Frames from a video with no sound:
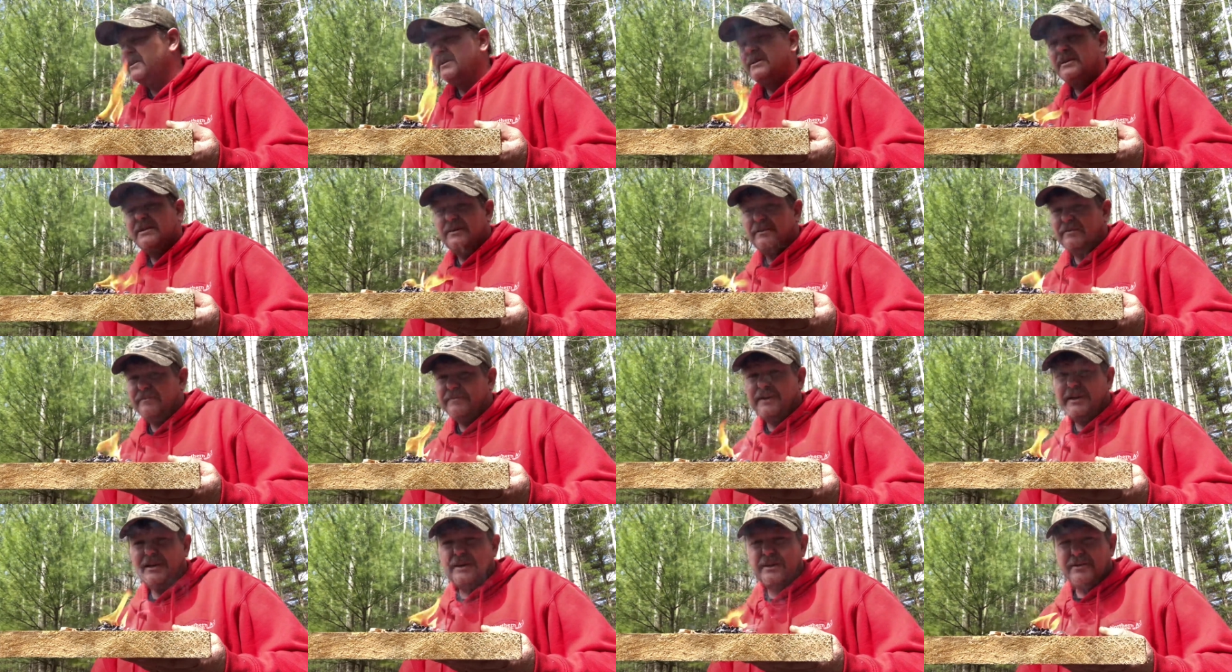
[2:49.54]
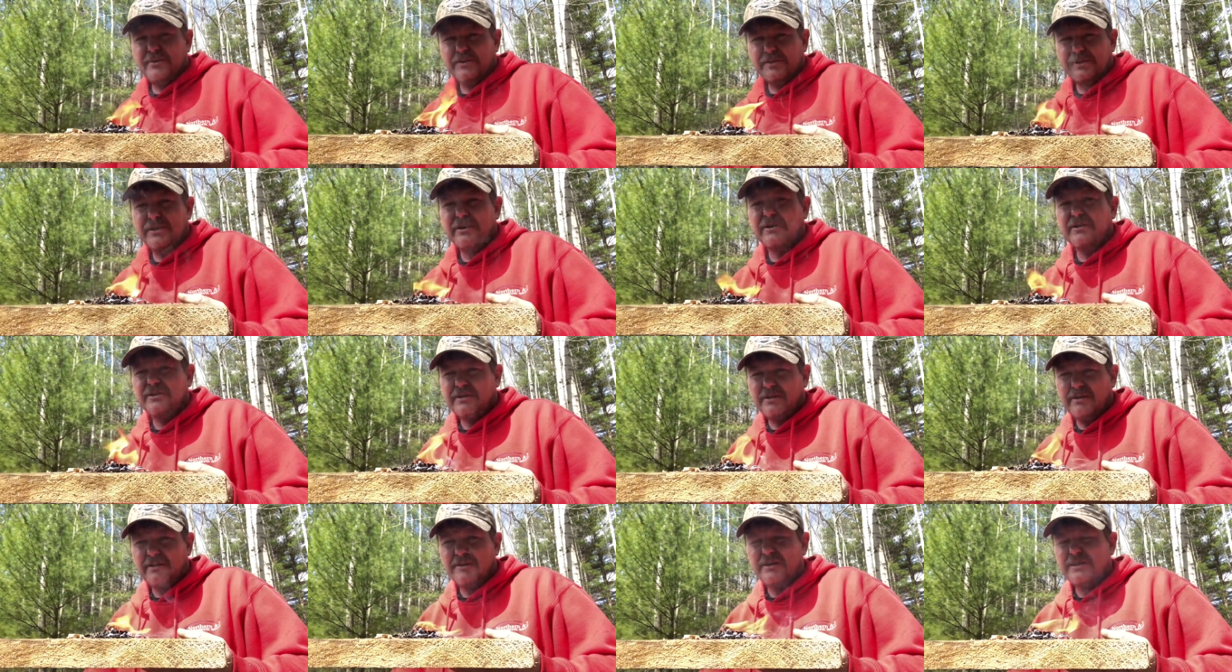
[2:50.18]
Your videos are
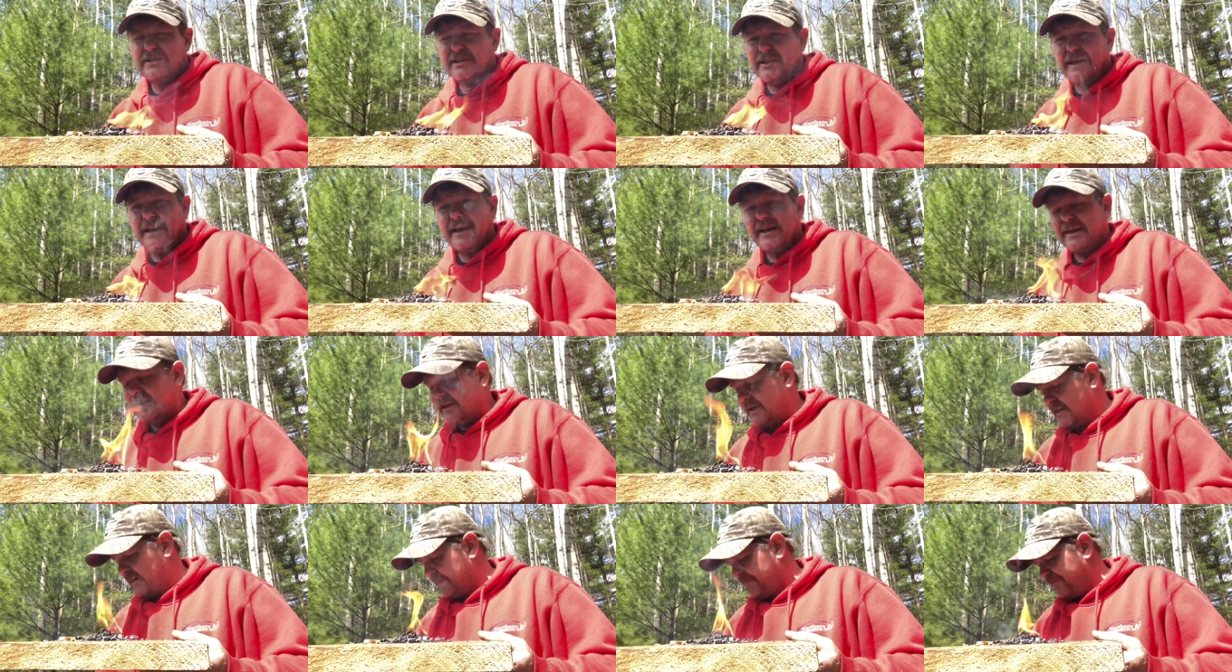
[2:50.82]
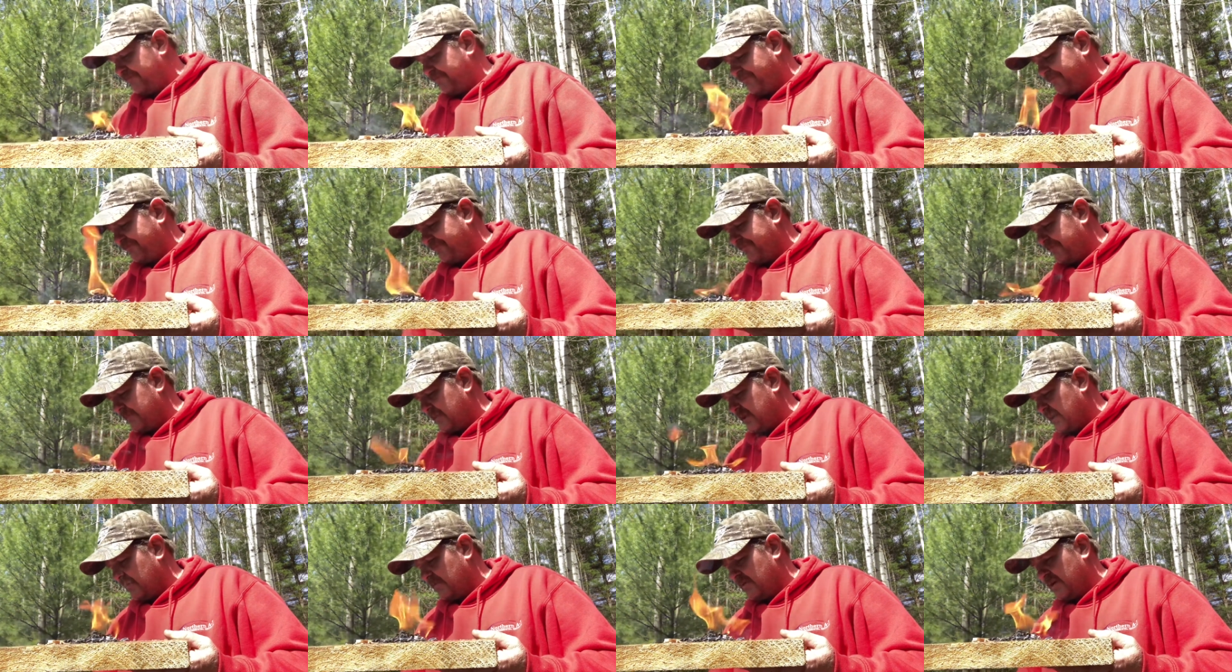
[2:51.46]
starting to stack up.
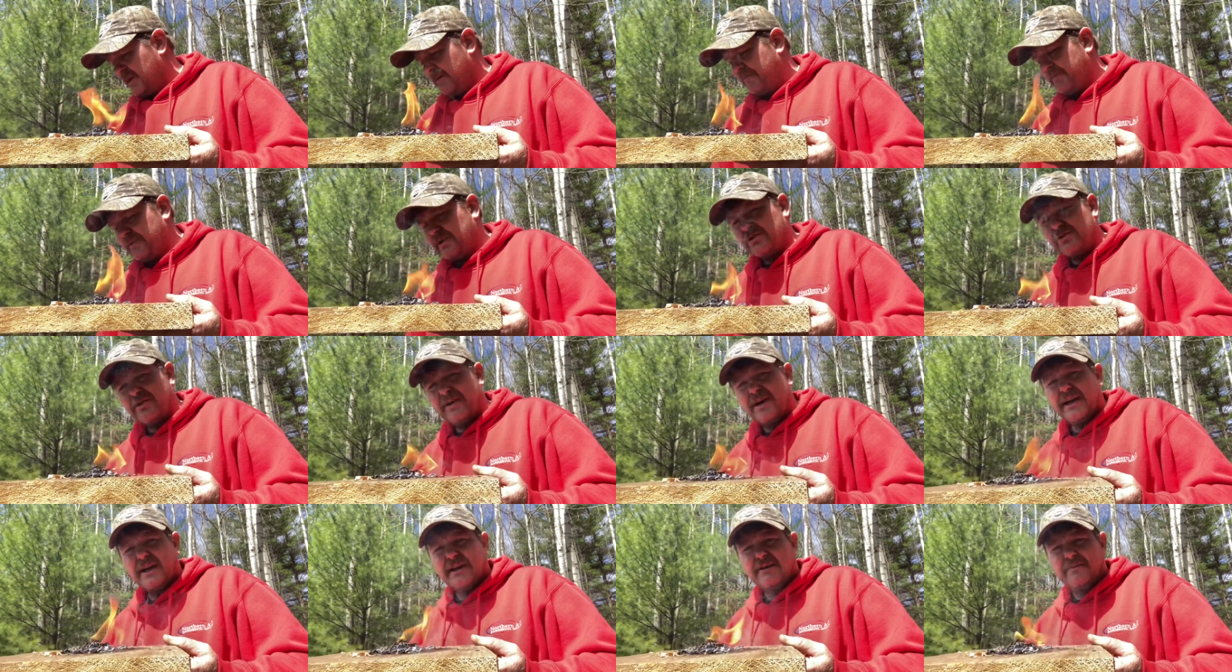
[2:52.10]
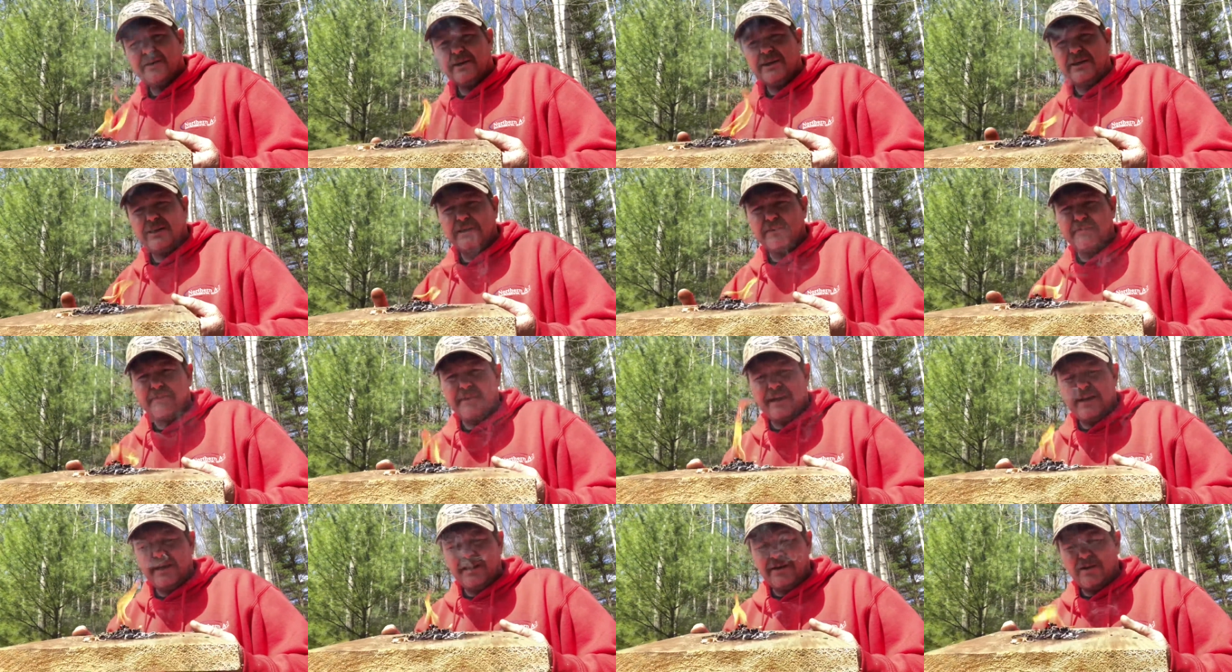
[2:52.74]
I'm keeping track of all of them
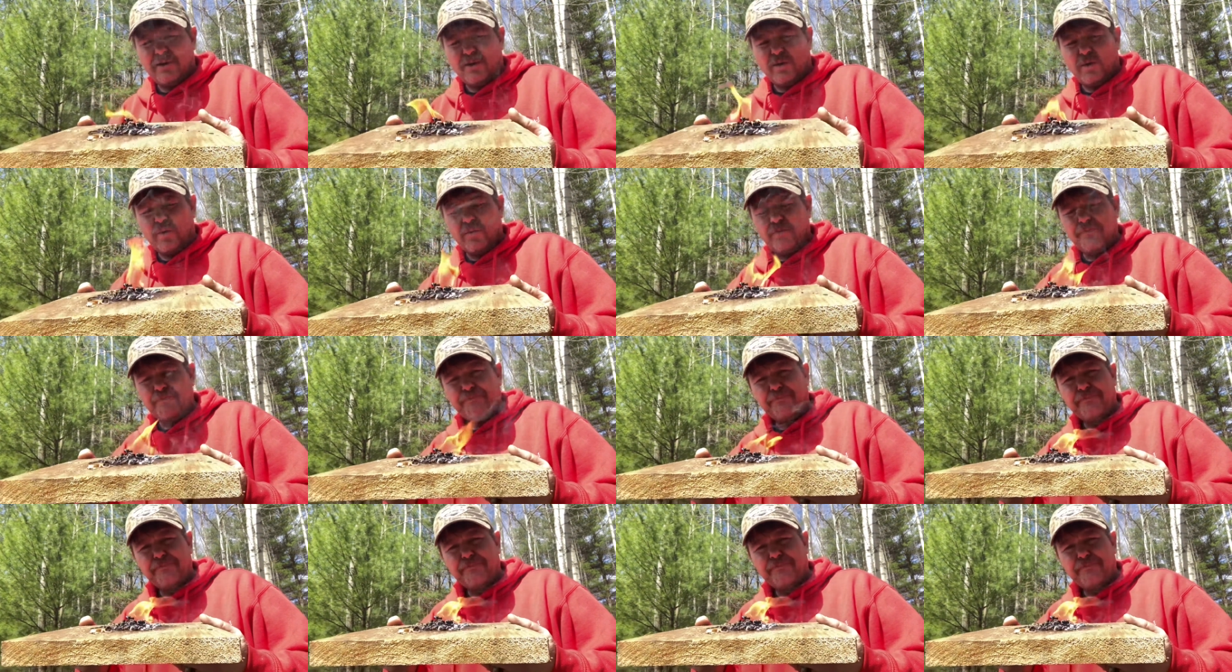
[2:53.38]
that you owe.